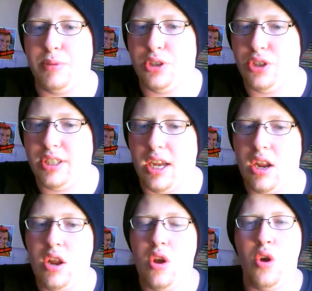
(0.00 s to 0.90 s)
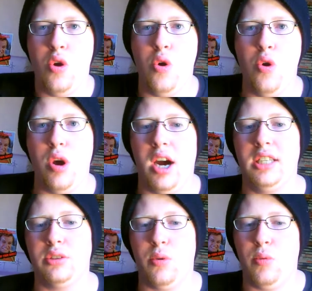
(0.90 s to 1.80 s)
producer, who
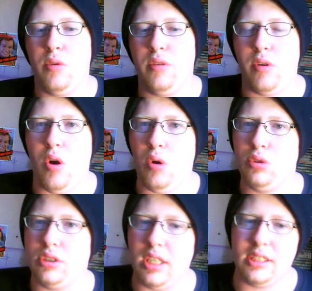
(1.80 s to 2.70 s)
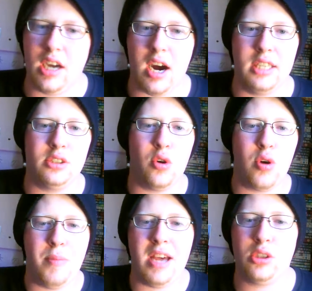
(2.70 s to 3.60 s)
has all this as
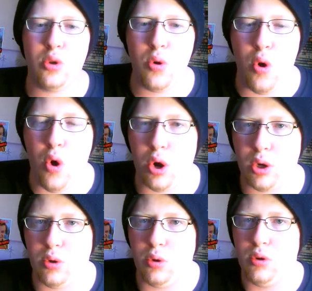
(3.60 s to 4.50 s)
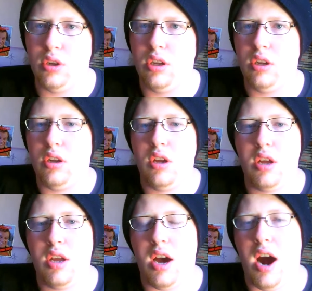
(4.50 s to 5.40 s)
Roberto Orci,
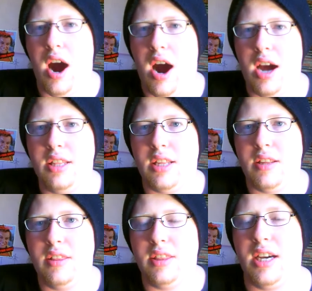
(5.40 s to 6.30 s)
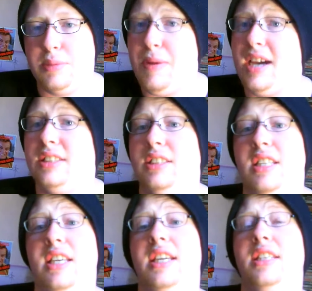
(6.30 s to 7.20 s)
and this
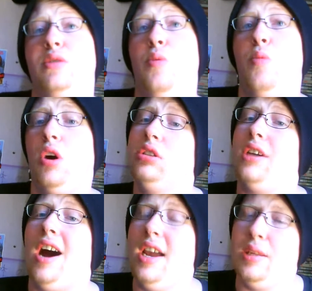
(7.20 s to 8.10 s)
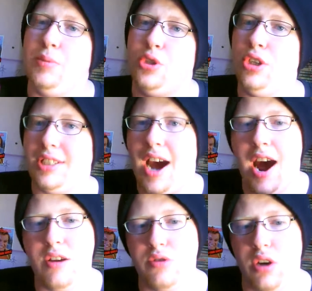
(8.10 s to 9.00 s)
person he's produced
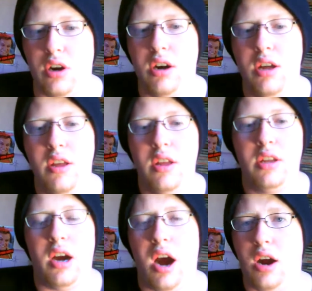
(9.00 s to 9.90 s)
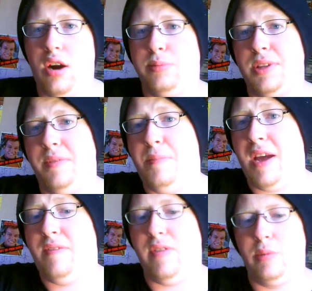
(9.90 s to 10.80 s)
and wrote a couple of
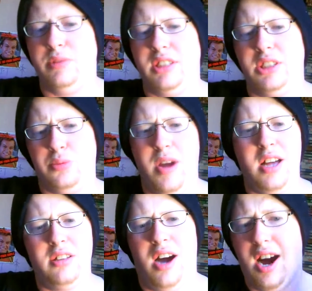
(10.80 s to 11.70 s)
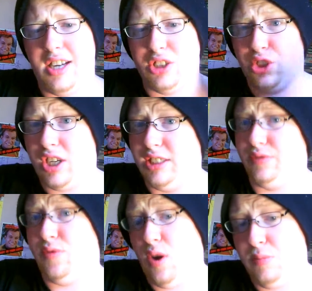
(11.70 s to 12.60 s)
big films as well, as
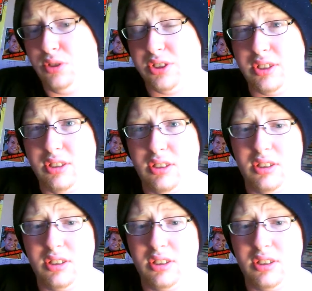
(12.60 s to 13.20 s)
Transformers,